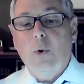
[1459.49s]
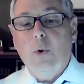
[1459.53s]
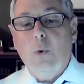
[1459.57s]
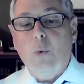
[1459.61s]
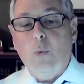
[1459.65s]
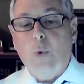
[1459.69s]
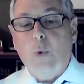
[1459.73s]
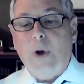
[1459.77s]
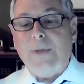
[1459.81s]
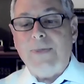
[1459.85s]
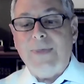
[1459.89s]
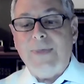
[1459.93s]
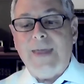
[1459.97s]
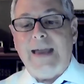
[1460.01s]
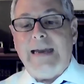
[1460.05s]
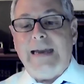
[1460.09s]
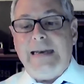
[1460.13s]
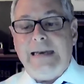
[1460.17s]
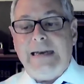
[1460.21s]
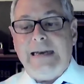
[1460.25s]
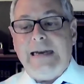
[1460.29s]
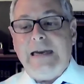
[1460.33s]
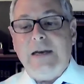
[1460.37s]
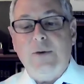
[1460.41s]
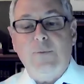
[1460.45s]
what they
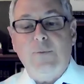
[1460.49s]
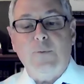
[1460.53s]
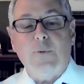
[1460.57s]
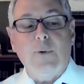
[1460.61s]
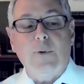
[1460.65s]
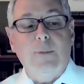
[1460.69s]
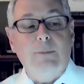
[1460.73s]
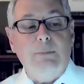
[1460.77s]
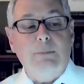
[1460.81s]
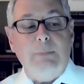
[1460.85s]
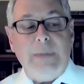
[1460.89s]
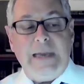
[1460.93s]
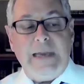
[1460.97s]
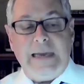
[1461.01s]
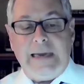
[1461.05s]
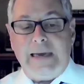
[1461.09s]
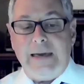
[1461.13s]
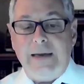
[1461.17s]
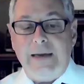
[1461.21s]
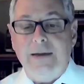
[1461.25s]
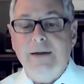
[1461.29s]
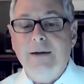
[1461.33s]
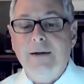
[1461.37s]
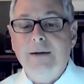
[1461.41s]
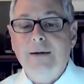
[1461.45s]
need from
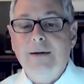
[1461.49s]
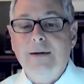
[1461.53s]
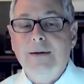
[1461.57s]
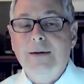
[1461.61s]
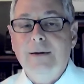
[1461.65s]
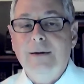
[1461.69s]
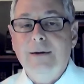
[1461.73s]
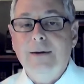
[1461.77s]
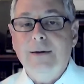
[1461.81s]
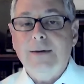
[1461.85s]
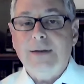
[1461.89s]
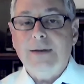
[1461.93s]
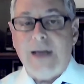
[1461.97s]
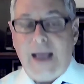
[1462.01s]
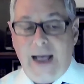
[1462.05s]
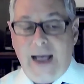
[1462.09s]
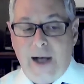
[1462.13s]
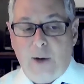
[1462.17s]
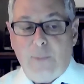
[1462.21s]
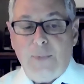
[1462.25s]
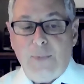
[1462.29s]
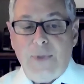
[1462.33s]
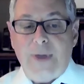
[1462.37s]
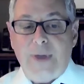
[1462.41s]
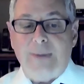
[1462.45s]
me to
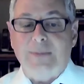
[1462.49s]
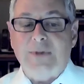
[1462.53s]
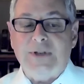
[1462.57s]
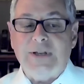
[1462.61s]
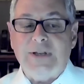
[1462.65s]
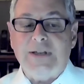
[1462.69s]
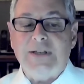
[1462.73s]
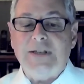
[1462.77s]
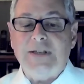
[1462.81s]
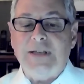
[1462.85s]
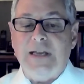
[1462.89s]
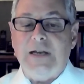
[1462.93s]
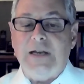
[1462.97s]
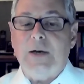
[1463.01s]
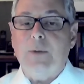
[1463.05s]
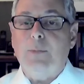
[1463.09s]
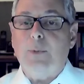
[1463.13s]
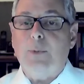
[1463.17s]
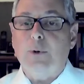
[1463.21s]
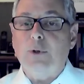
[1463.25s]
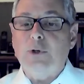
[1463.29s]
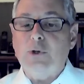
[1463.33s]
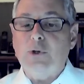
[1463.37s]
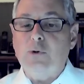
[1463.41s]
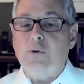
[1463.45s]
help them succeed in
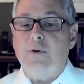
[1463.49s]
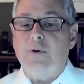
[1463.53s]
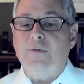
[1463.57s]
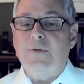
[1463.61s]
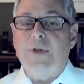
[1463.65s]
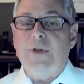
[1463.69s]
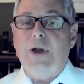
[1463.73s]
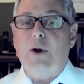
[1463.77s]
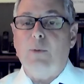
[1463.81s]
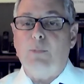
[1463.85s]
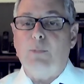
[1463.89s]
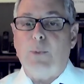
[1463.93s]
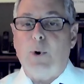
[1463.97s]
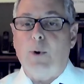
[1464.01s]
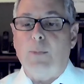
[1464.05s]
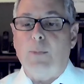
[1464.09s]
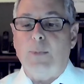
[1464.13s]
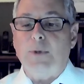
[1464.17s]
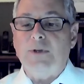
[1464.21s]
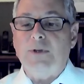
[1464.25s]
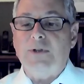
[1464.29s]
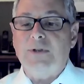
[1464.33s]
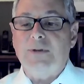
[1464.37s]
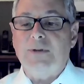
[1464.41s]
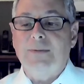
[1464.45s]
pursuit of their
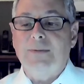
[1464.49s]
purpose.